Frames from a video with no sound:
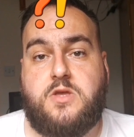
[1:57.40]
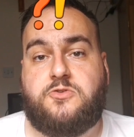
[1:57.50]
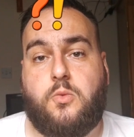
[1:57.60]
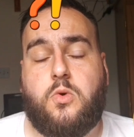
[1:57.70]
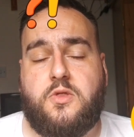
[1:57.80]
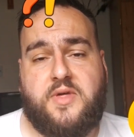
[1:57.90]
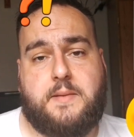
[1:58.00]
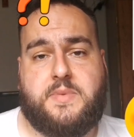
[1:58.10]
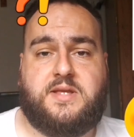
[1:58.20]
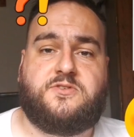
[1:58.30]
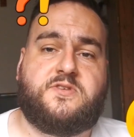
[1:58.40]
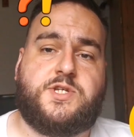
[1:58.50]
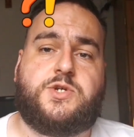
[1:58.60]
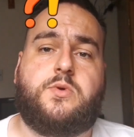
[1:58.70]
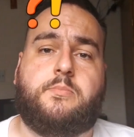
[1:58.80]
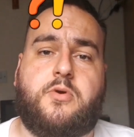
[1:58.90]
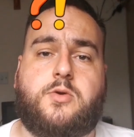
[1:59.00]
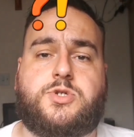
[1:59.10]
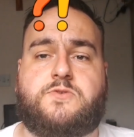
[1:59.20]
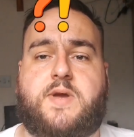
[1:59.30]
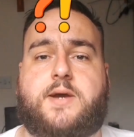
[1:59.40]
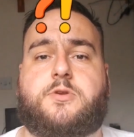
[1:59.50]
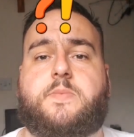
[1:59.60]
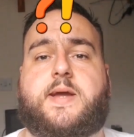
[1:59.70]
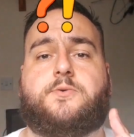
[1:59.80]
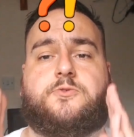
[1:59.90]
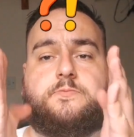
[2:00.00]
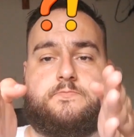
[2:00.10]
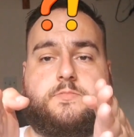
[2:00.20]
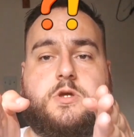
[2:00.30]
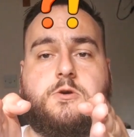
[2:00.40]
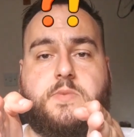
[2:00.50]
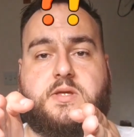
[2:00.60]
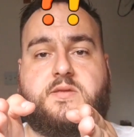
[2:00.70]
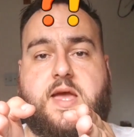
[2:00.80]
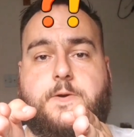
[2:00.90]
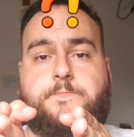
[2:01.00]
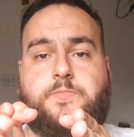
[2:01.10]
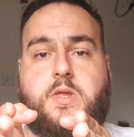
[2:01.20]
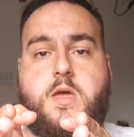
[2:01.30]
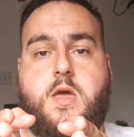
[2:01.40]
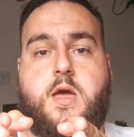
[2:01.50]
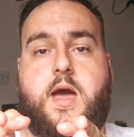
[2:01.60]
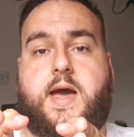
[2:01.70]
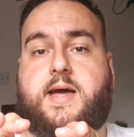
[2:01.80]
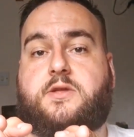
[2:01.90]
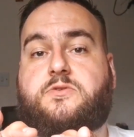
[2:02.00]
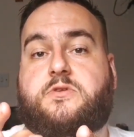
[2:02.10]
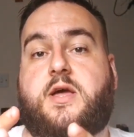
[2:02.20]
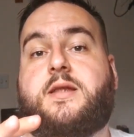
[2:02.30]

So what that means is as you approach a roundabout, you're coming down, and